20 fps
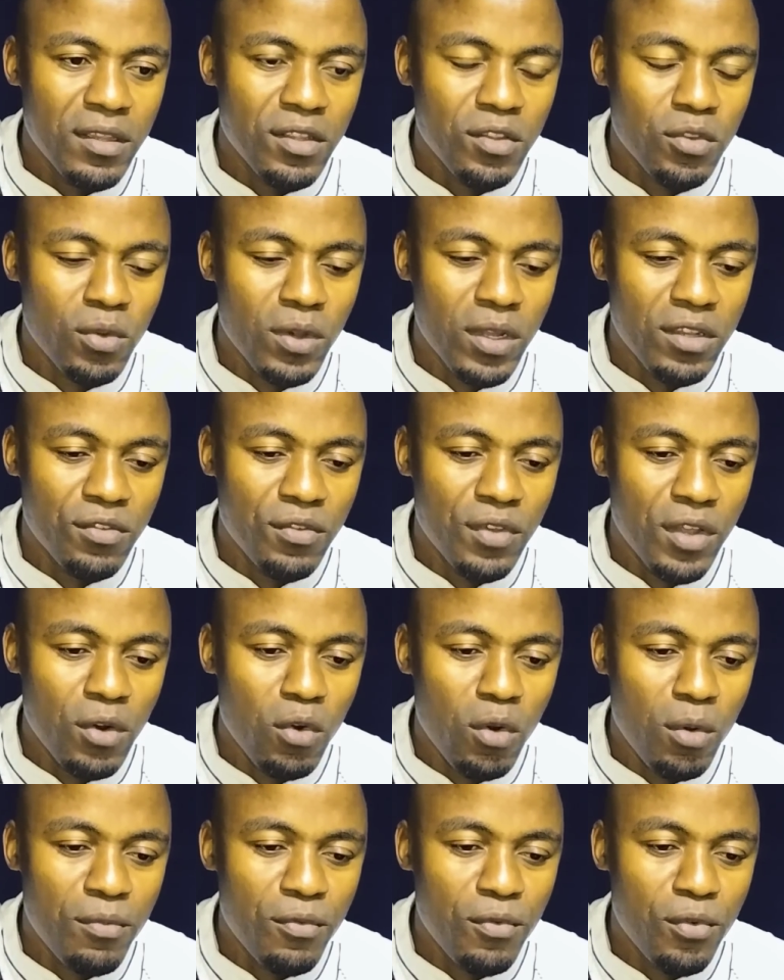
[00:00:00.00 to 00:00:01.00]
This one is
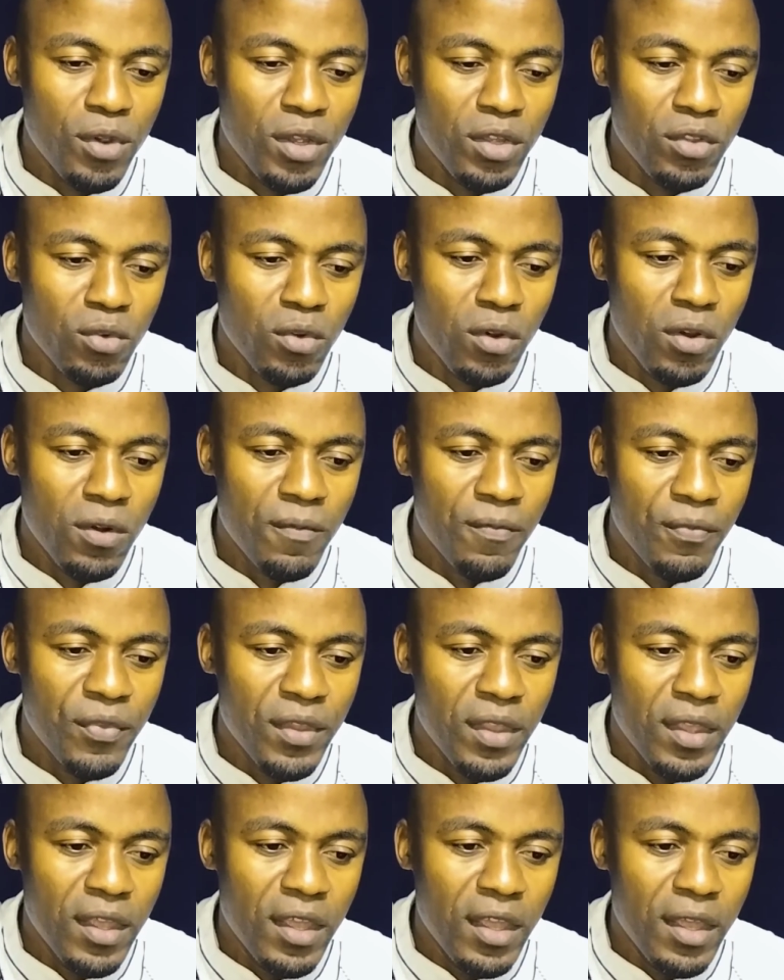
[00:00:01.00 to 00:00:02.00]
very hopeful as well.
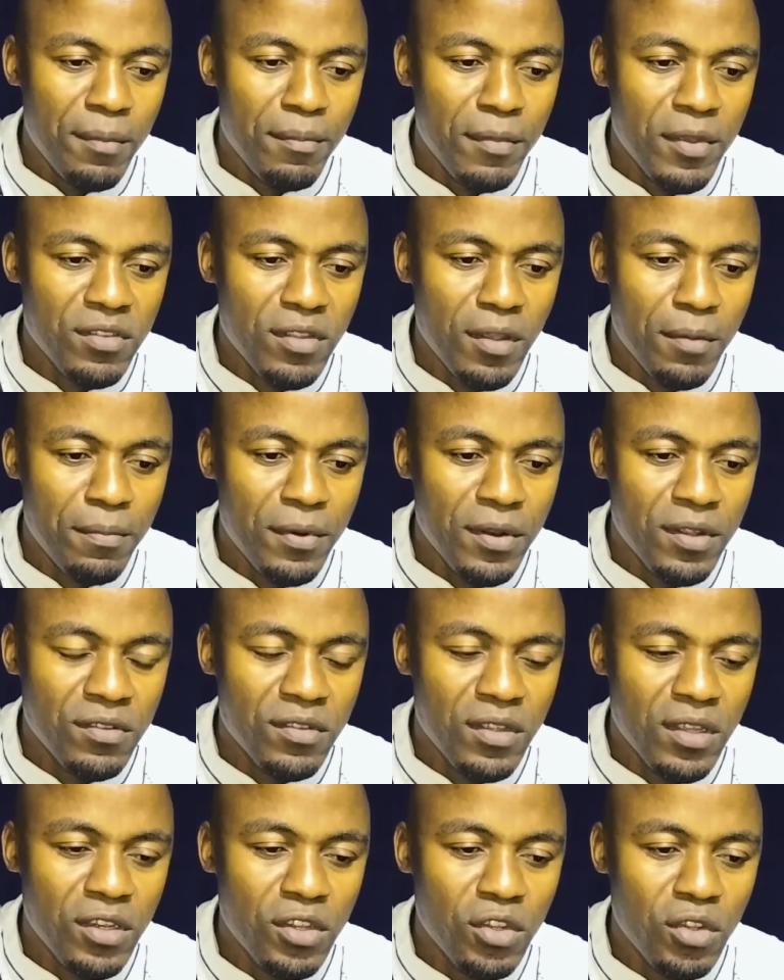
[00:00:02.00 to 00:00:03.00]
Mr.
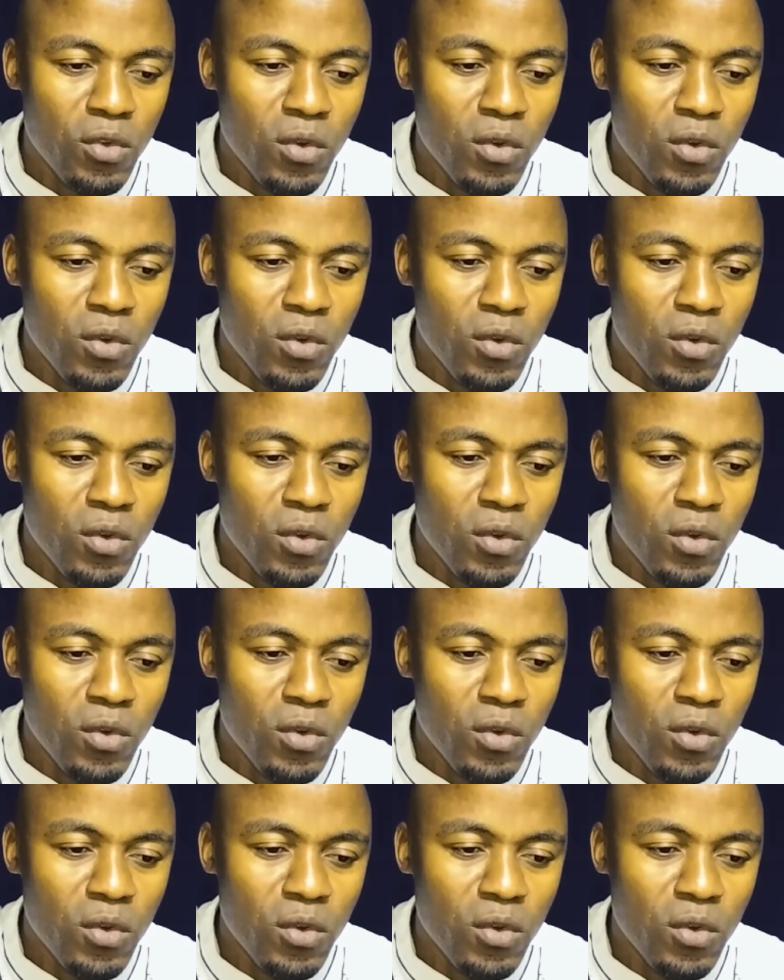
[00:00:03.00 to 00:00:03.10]
President,